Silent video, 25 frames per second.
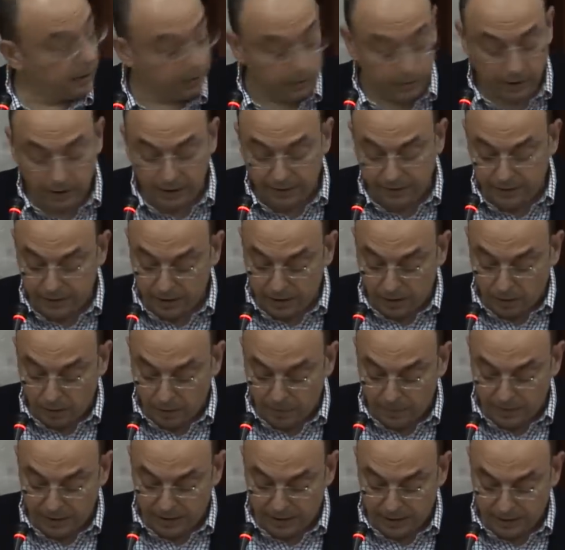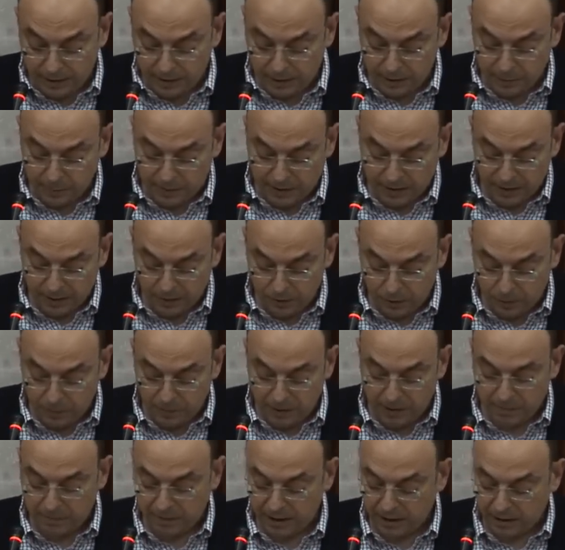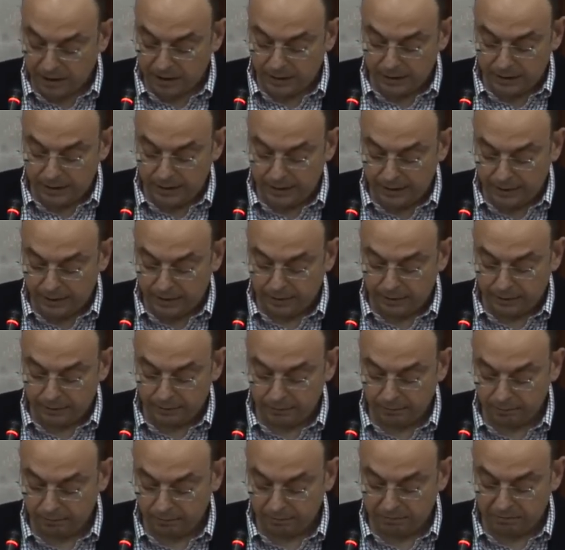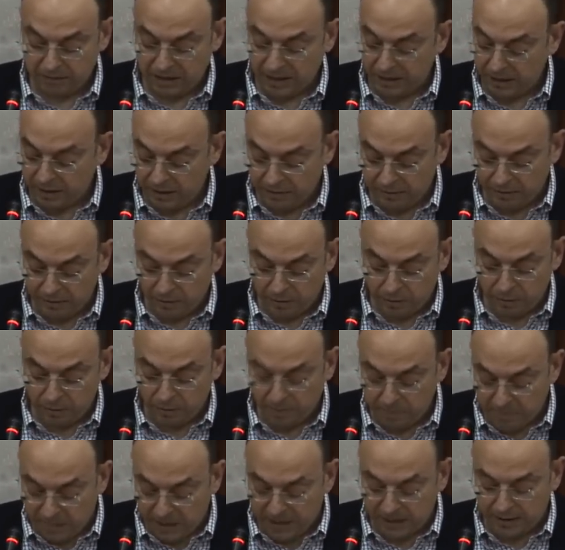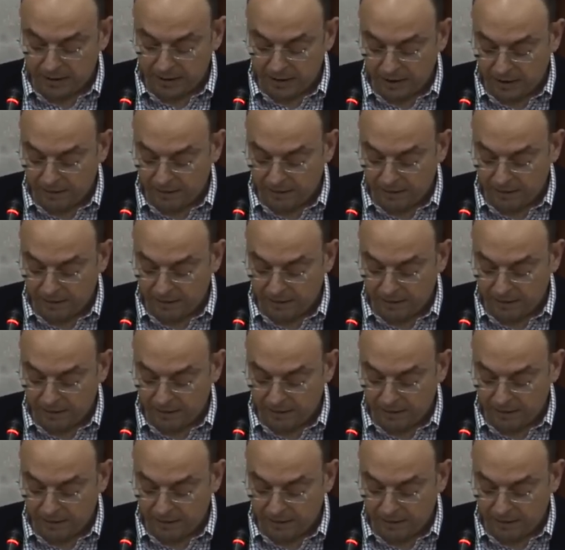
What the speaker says: Unilever is a company that aspires to be a market leader, and therefore we must